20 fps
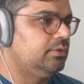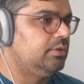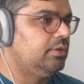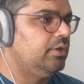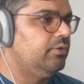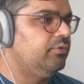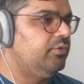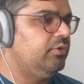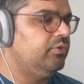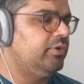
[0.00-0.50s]

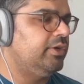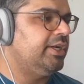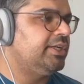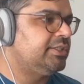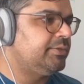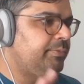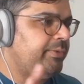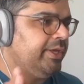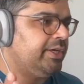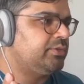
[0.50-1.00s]
If you run
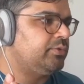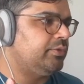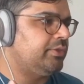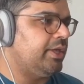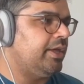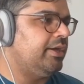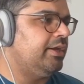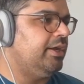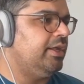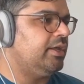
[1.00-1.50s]
SPX
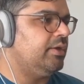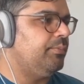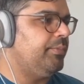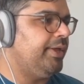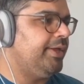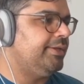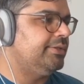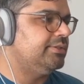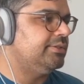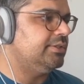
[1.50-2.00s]
without any
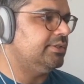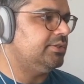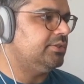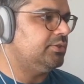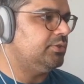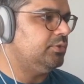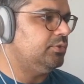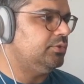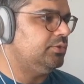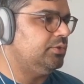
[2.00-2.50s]
commands, it
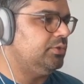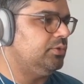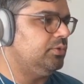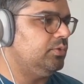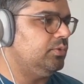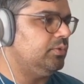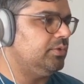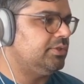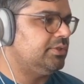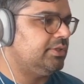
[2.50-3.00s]
shows you
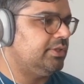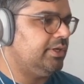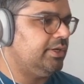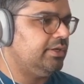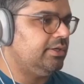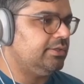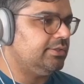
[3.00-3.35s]
what's there.